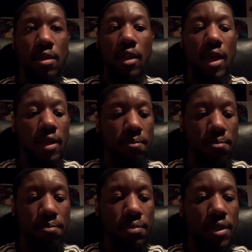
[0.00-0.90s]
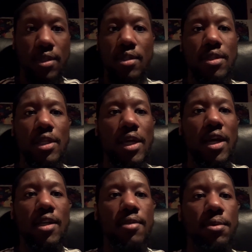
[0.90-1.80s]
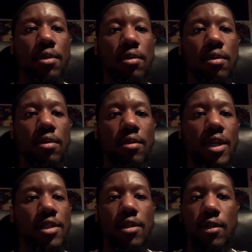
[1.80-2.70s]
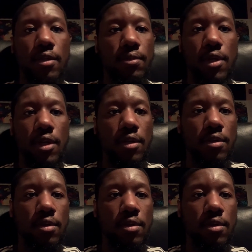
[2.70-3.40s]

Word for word: that can put us into the hospital. That shit ain't right.